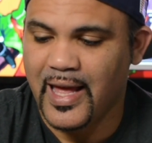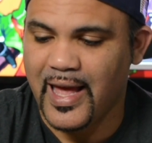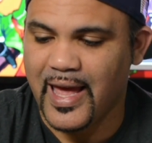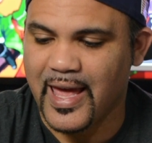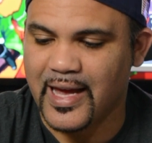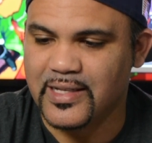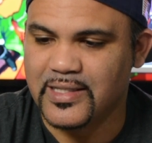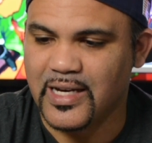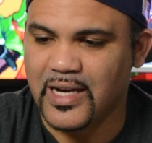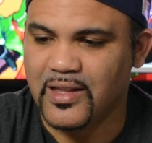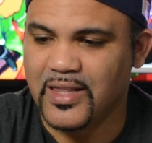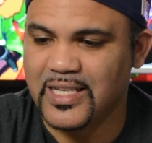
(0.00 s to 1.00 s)
And
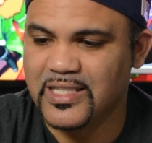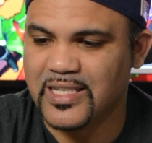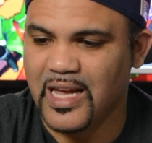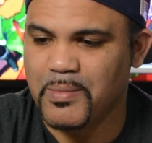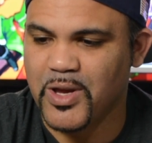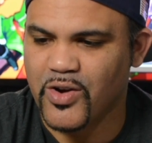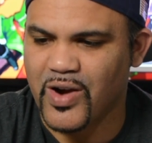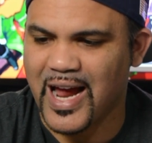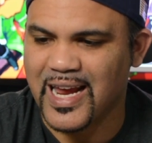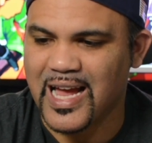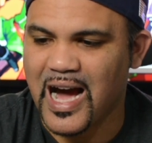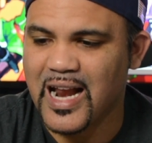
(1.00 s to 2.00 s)
this game here,
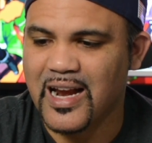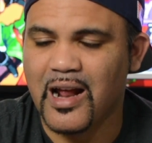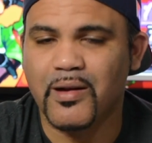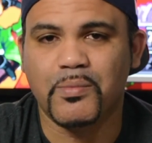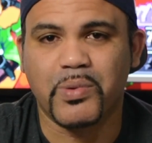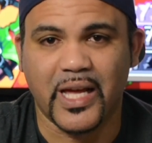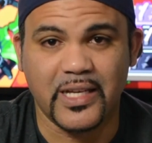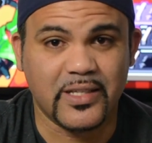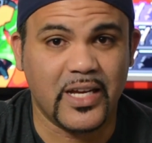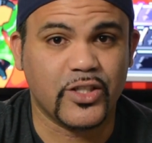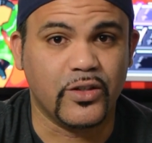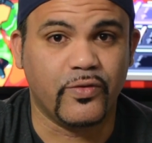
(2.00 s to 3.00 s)
I got it on
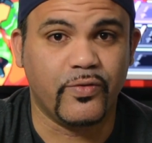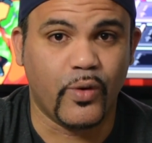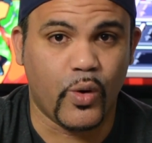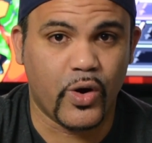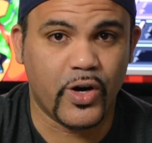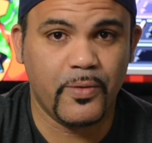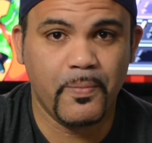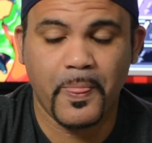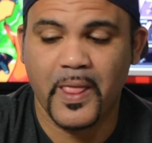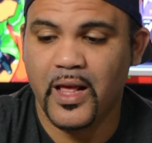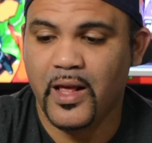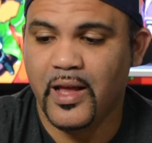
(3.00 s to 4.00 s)
PlayStation 4.
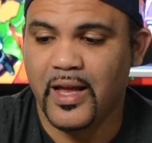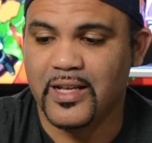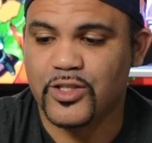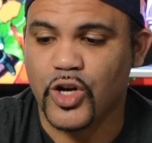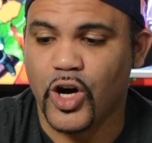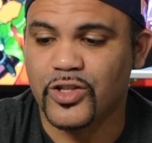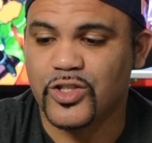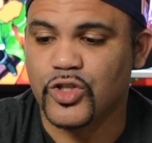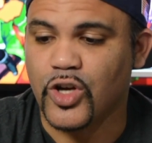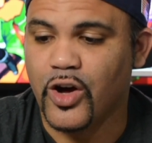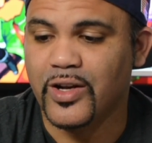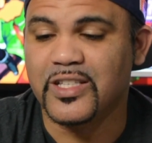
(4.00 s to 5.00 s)
It's called
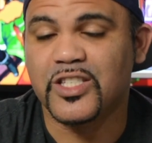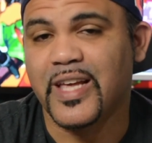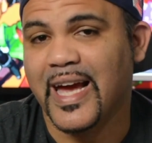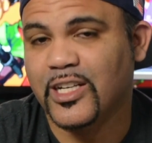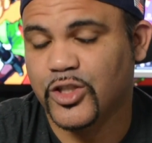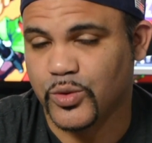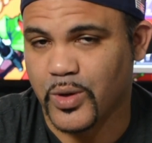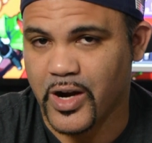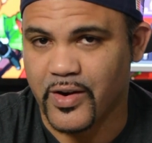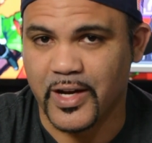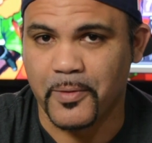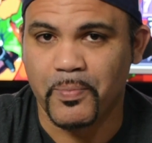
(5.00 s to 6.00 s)
Salt and
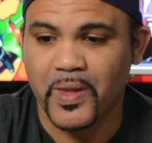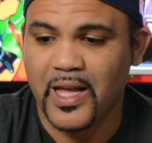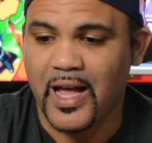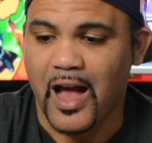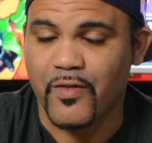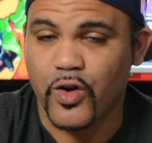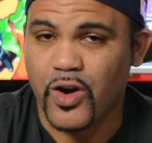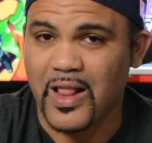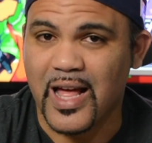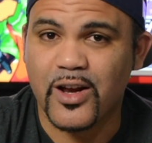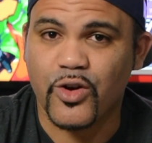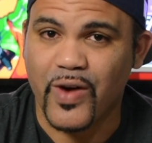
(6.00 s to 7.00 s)
Sanctuary. I've heard a
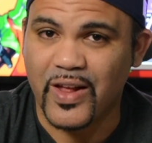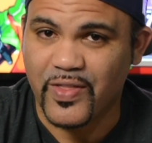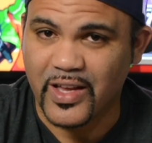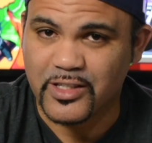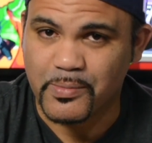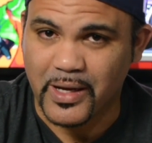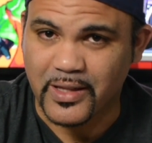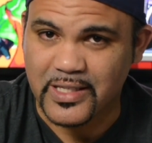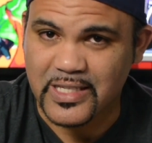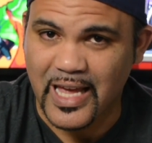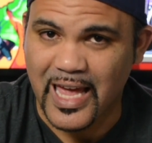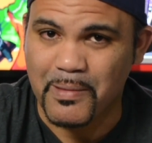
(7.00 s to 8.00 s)
lot of great things about
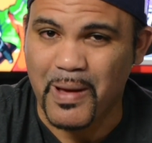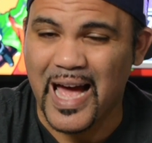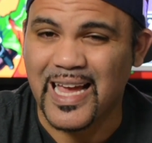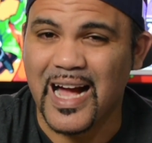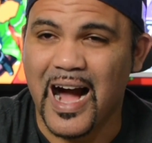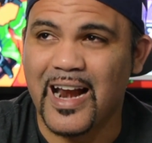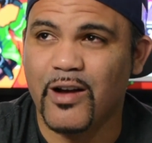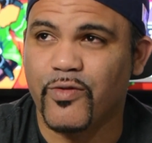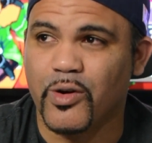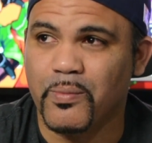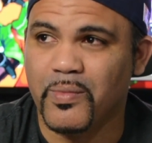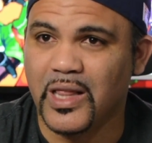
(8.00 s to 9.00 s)
this game. I got it
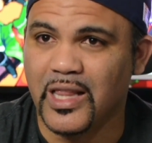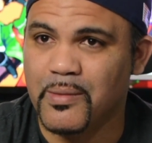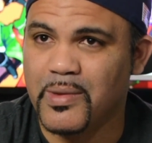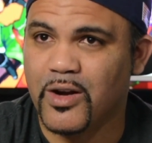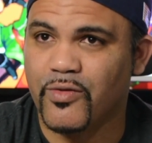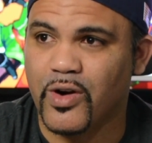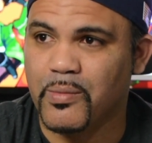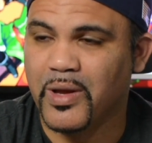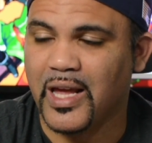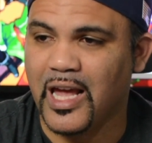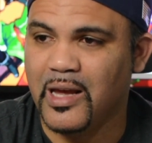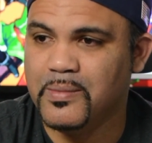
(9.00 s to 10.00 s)
from Limited
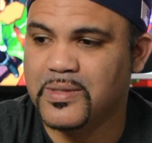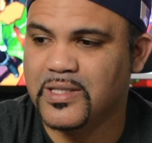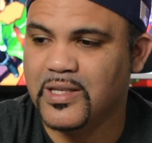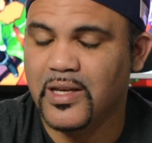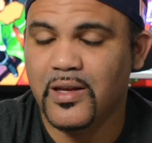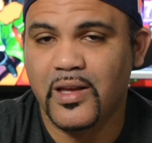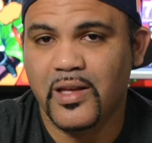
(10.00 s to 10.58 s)
Run Games.